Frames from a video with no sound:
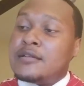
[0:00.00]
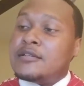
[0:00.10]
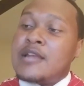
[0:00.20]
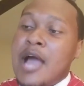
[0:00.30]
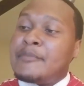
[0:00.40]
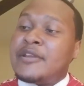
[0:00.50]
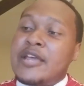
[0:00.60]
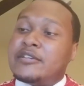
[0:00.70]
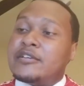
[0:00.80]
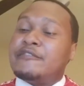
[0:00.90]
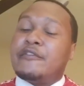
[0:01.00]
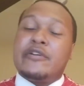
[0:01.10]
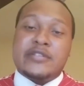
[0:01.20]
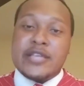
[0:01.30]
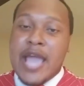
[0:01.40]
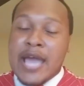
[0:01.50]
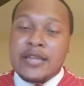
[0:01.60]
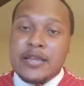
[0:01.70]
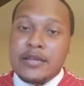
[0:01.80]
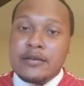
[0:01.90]
the denomination of
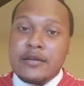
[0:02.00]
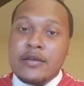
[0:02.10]
Christianity.